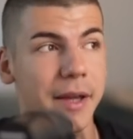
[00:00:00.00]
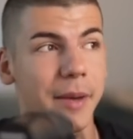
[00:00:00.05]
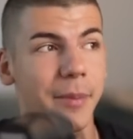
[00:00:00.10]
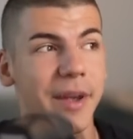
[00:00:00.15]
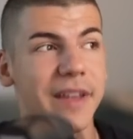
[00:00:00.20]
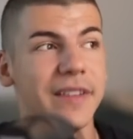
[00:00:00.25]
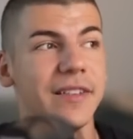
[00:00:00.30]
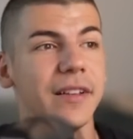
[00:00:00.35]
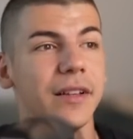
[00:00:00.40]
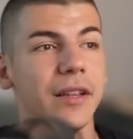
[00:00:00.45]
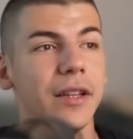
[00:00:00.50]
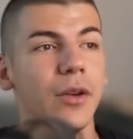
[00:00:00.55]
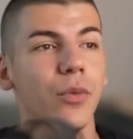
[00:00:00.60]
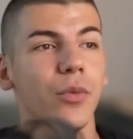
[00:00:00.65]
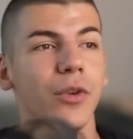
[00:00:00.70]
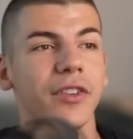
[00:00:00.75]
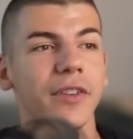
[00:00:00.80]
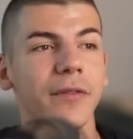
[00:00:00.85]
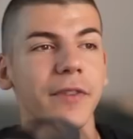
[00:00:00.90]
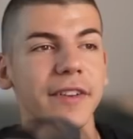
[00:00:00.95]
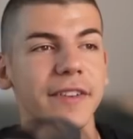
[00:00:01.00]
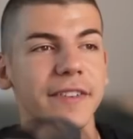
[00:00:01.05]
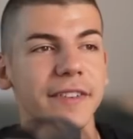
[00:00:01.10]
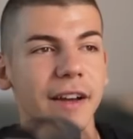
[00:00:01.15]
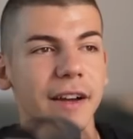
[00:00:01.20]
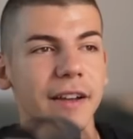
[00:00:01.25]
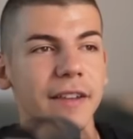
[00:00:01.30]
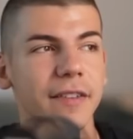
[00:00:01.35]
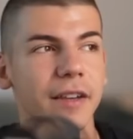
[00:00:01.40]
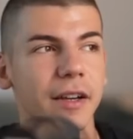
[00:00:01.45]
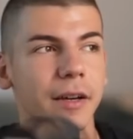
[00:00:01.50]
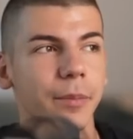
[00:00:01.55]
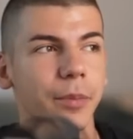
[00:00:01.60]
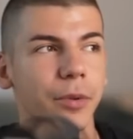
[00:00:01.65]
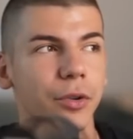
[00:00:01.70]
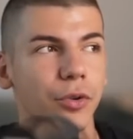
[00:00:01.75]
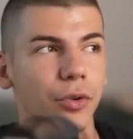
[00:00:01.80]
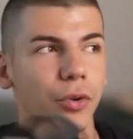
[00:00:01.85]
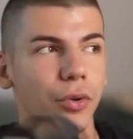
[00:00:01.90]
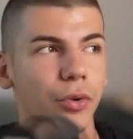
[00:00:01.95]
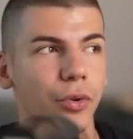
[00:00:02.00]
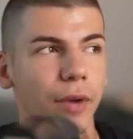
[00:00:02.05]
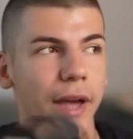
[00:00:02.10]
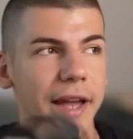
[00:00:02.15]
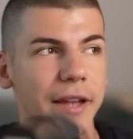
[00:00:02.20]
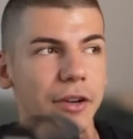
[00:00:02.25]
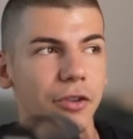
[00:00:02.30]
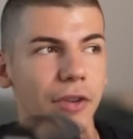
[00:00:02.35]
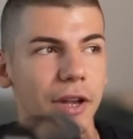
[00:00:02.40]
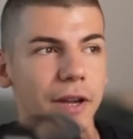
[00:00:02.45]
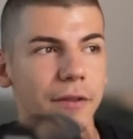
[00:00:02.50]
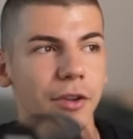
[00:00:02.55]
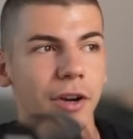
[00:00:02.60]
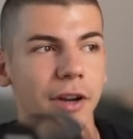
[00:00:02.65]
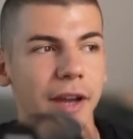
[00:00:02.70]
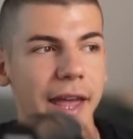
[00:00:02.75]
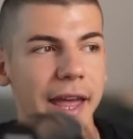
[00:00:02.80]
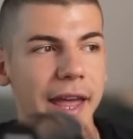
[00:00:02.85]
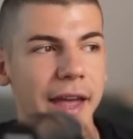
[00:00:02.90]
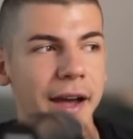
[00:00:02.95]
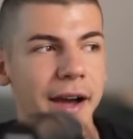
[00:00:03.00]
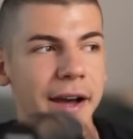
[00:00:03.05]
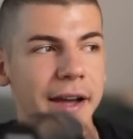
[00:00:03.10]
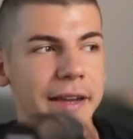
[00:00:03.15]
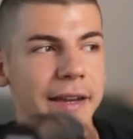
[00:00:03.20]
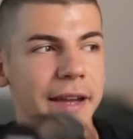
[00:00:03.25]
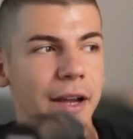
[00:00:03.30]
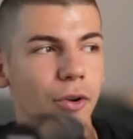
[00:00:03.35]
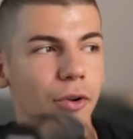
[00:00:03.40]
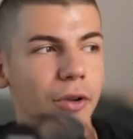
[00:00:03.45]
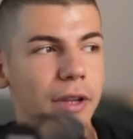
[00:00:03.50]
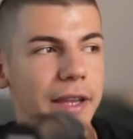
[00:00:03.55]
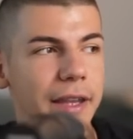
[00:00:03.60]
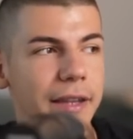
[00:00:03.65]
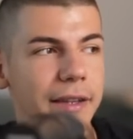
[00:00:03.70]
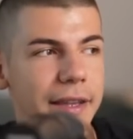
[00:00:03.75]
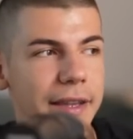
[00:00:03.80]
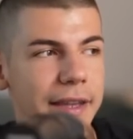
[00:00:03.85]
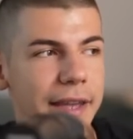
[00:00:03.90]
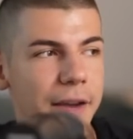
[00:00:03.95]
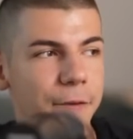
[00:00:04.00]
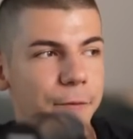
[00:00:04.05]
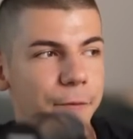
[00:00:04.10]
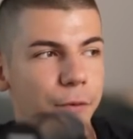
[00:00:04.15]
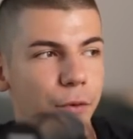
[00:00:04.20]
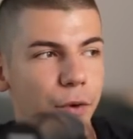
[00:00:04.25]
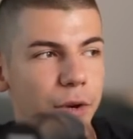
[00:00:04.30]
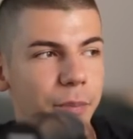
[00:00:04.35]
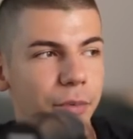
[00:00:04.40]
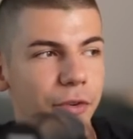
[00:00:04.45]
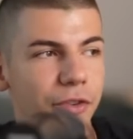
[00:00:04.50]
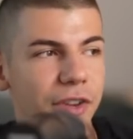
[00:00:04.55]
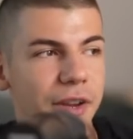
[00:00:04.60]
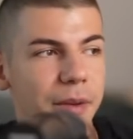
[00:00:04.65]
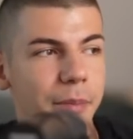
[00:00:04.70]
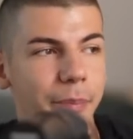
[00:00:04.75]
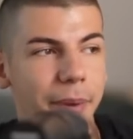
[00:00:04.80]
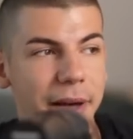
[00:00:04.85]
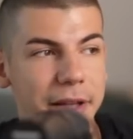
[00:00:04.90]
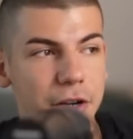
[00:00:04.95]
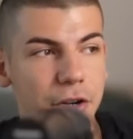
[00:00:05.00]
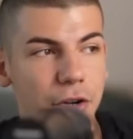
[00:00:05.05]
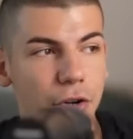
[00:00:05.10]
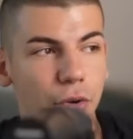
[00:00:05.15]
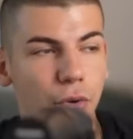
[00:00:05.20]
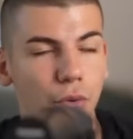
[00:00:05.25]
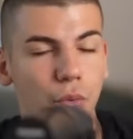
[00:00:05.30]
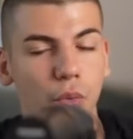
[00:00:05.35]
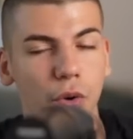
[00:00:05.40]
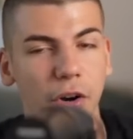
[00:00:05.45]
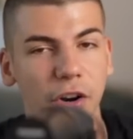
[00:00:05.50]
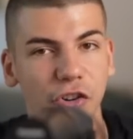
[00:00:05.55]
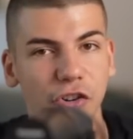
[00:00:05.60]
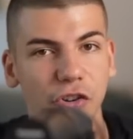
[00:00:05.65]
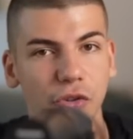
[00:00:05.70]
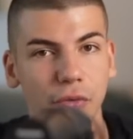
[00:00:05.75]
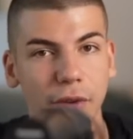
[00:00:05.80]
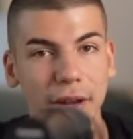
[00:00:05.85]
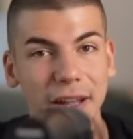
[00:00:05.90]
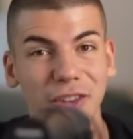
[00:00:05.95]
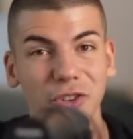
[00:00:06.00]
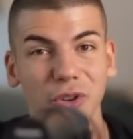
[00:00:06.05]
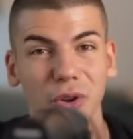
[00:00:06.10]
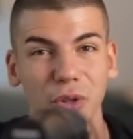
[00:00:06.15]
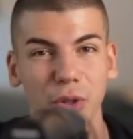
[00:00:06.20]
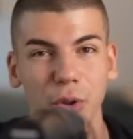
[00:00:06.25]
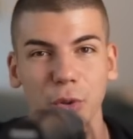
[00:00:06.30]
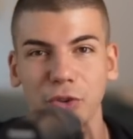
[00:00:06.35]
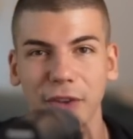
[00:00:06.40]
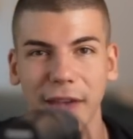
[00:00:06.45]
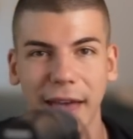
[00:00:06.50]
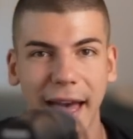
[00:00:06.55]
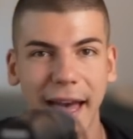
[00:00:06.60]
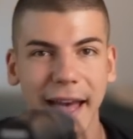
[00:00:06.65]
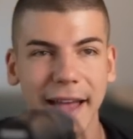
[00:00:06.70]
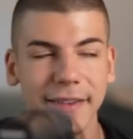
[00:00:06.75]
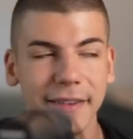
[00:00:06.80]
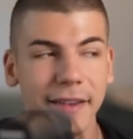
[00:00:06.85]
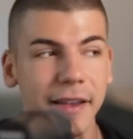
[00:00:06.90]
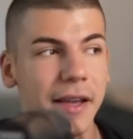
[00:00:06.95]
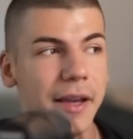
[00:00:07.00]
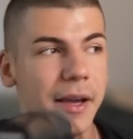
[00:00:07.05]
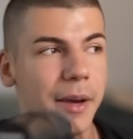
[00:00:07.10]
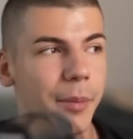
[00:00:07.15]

Basically, when someone signs up to AdCreative.ai, not only can they get 14% better conversion rates on those ads,